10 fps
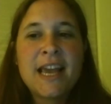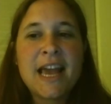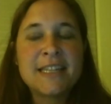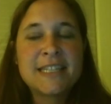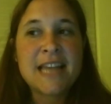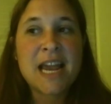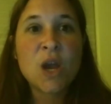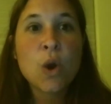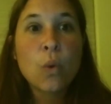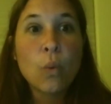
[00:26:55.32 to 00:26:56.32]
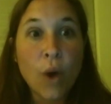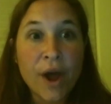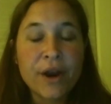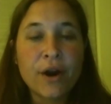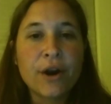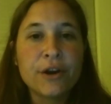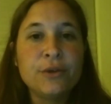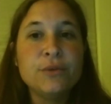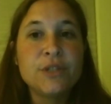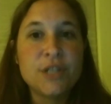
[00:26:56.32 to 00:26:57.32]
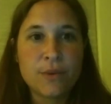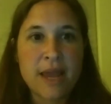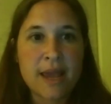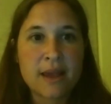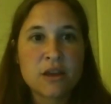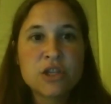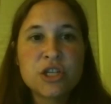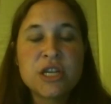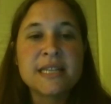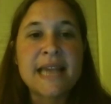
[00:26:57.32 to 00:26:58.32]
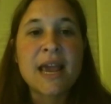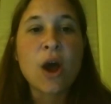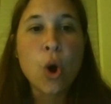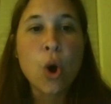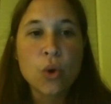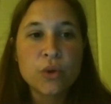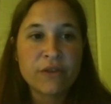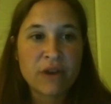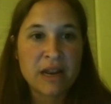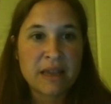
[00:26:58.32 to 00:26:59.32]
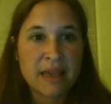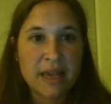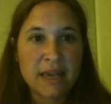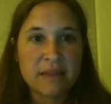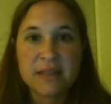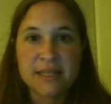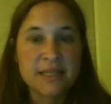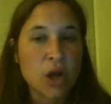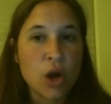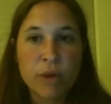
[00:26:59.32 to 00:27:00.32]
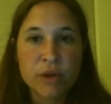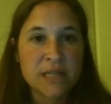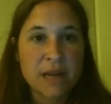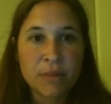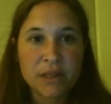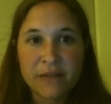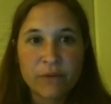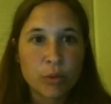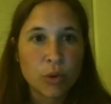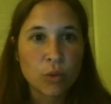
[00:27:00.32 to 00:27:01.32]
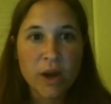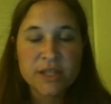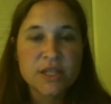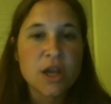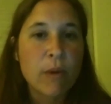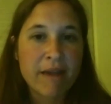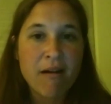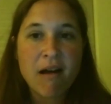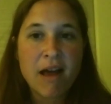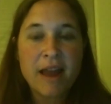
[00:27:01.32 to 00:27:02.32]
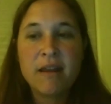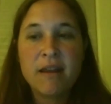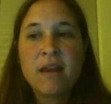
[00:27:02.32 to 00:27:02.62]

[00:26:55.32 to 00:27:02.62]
and say, "What are you doing? She is a whole different kid. This is almost unbelievable. What is going on?"